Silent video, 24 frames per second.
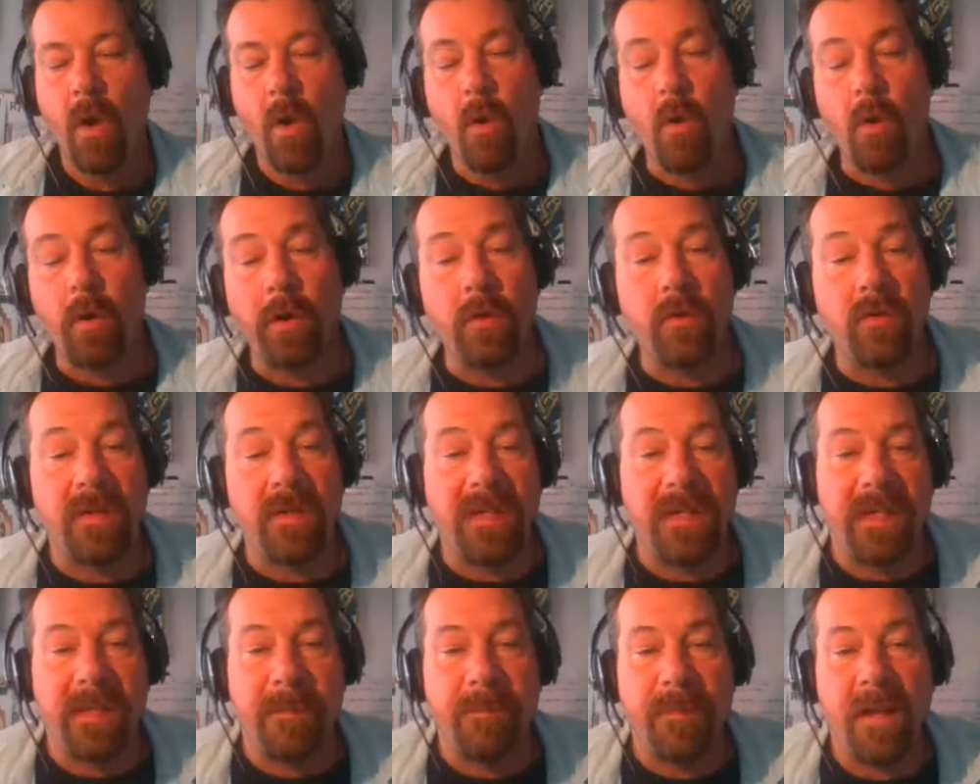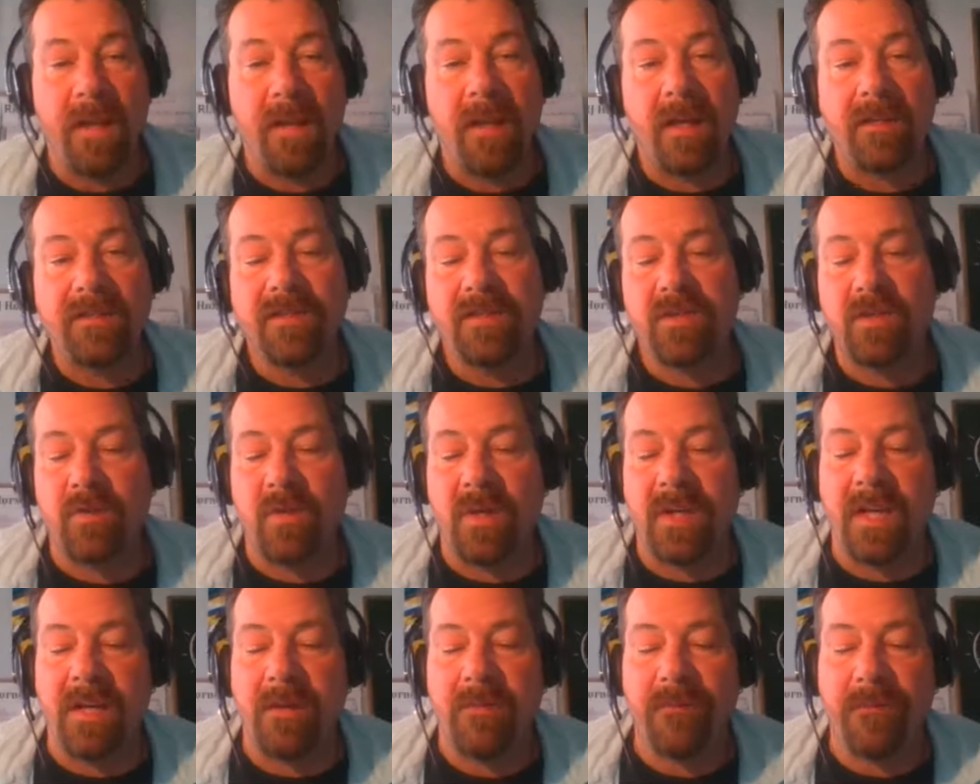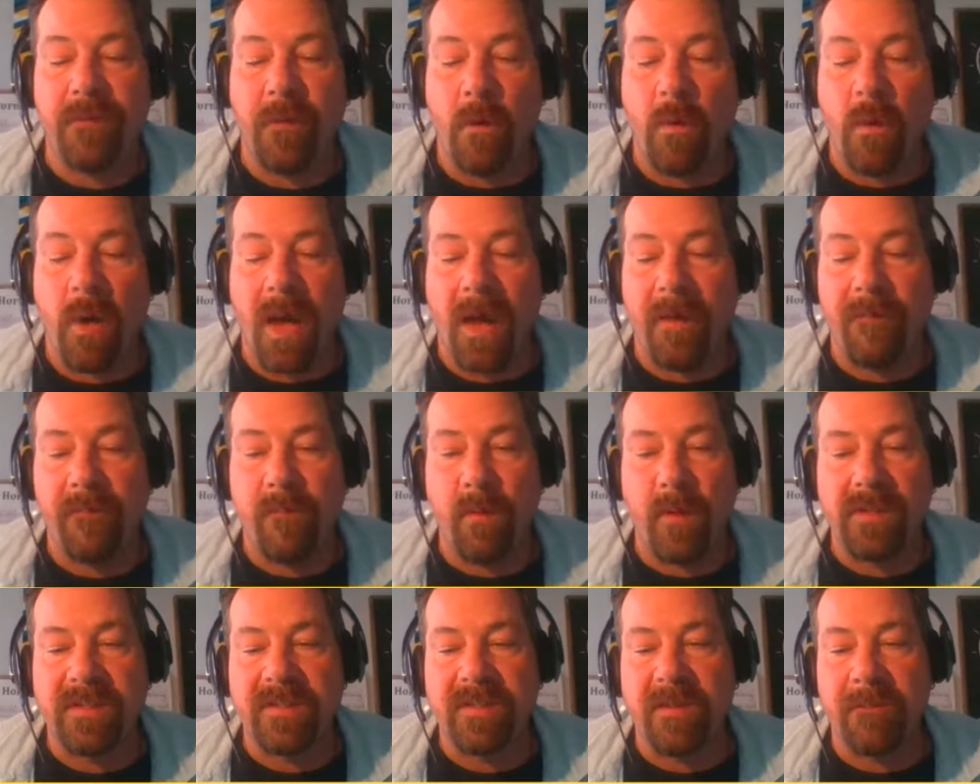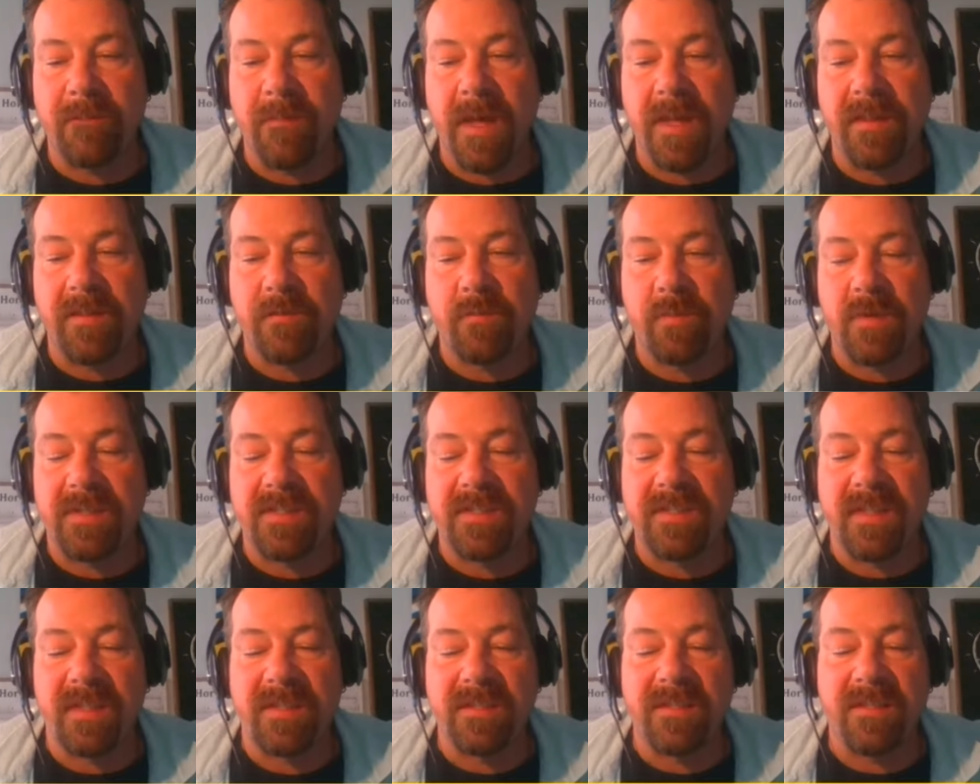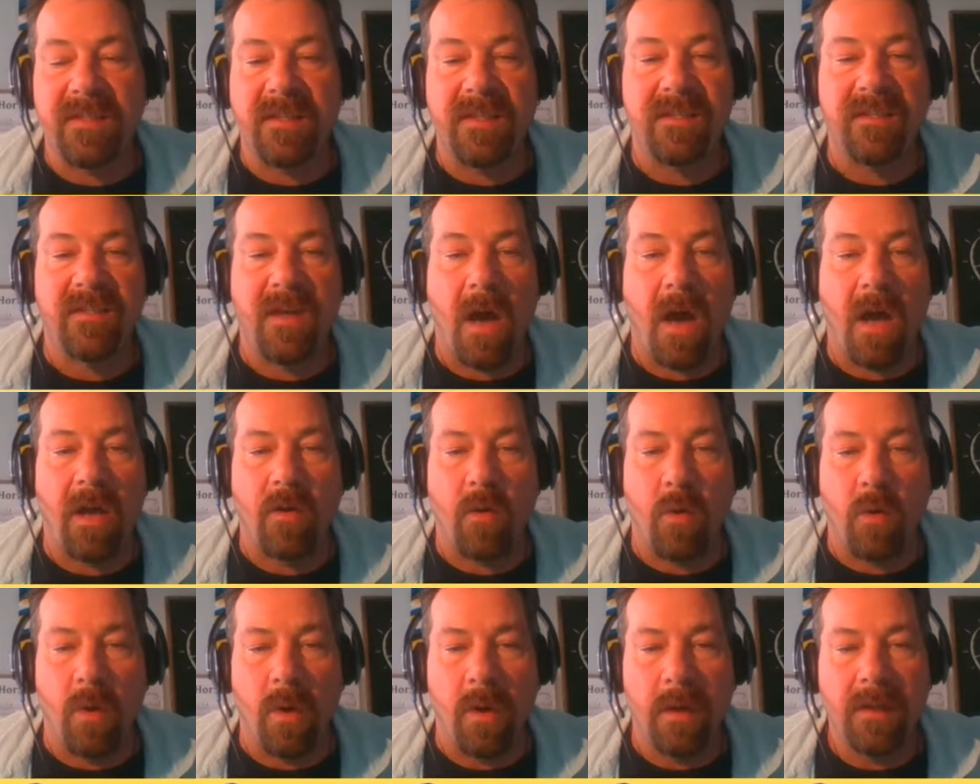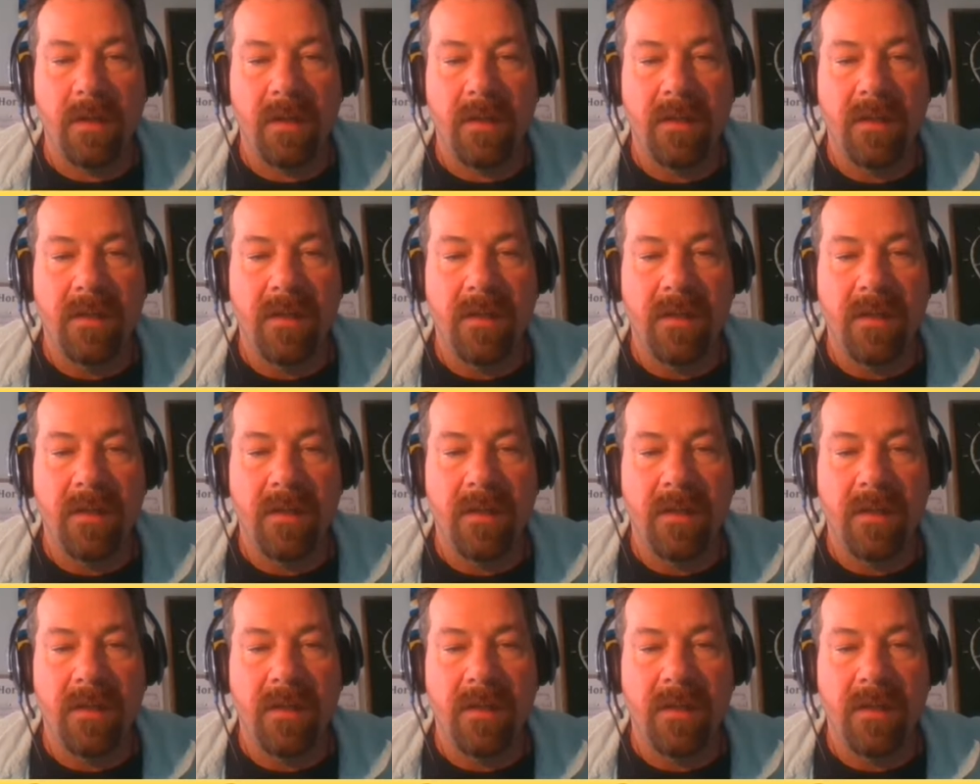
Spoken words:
Or you can email us to info@voiceofmen360.org.